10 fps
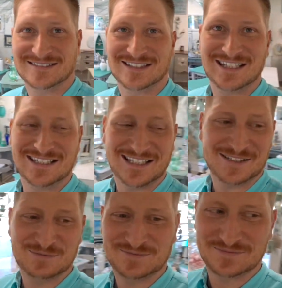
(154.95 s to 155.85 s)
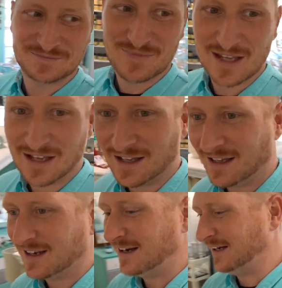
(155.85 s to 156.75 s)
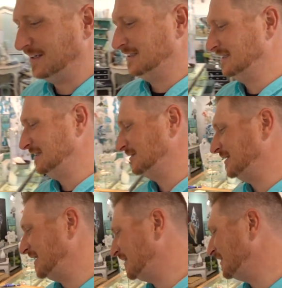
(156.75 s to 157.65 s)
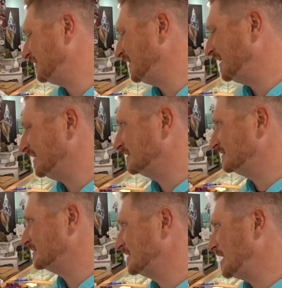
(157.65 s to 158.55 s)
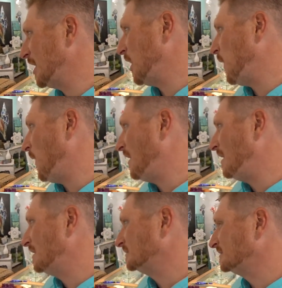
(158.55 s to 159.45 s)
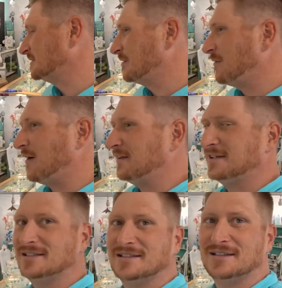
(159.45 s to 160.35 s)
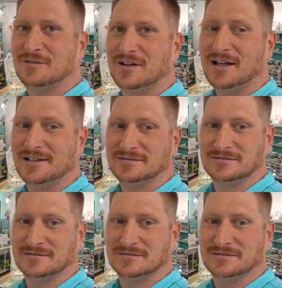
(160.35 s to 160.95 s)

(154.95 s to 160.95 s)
That's it. All right, we gotta go get ready. That's not it, but that's the front. Well, this is the front.